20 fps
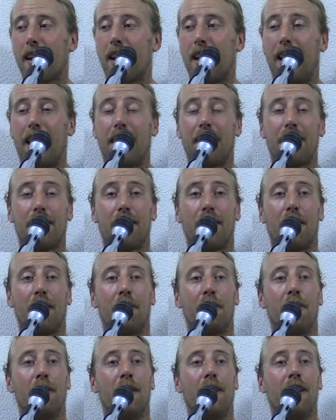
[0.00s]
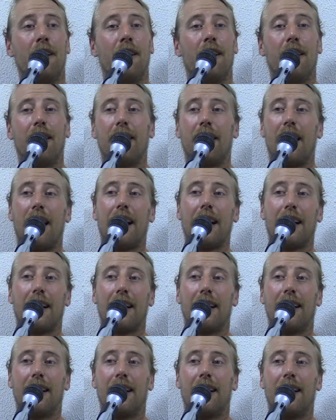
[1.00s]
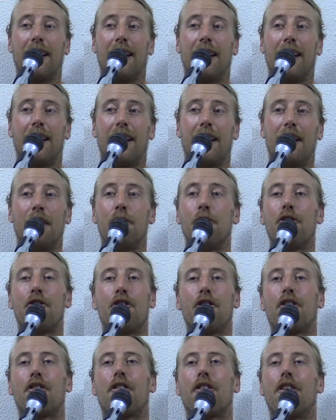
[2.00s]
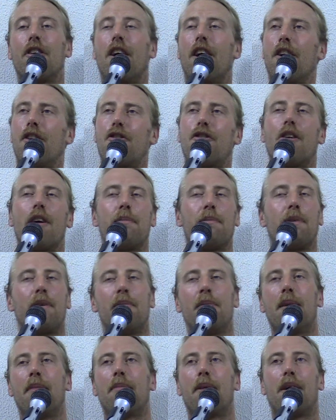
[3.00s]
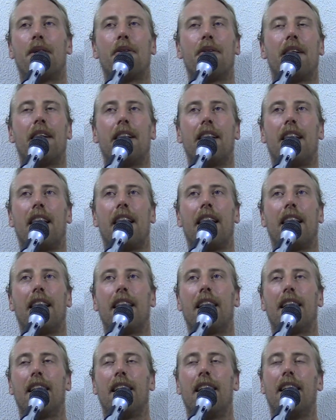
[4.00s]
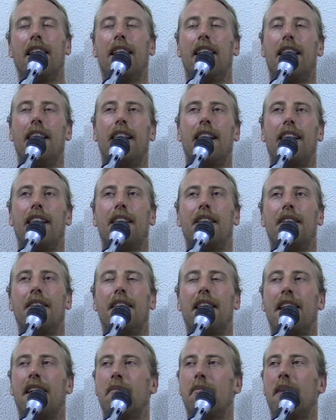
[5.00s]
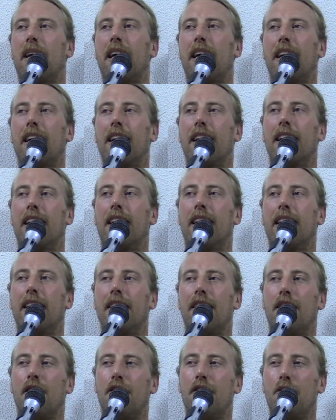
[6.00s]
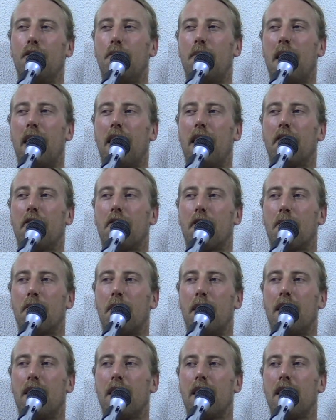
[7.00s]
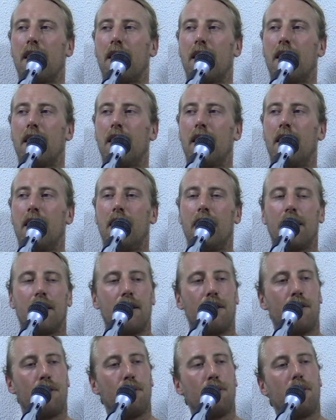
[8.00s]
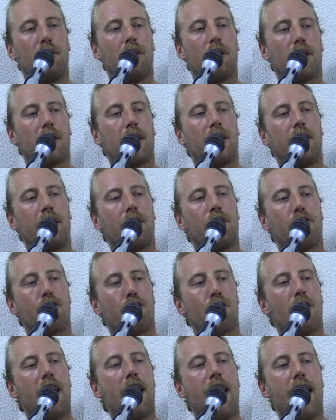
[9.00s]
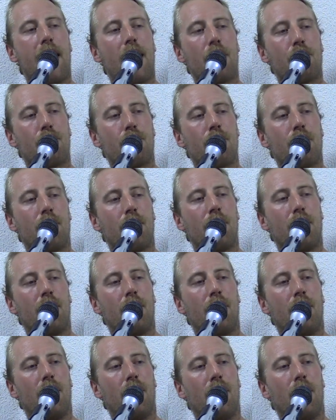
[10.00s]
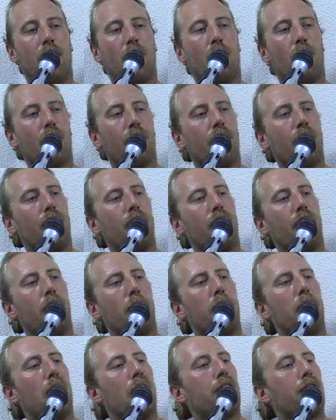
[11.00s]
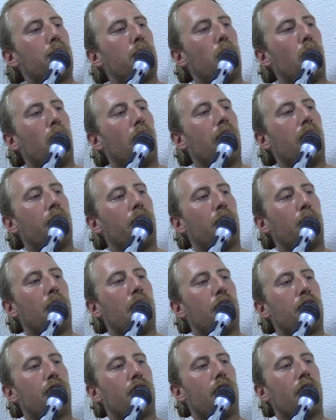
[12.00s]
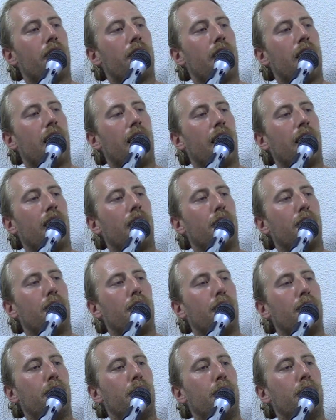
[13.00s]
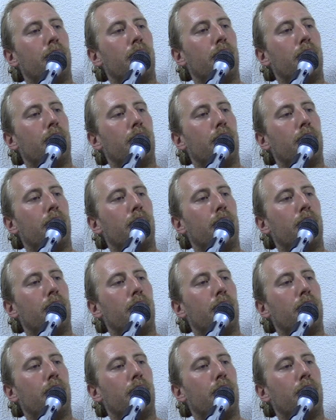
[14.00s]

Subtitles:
And so, like, it was just a trip to me, bro, that like, oh, damn, like the dude begging for money, the dude looking in the trash, or the bus boy of the restaurant that I go to,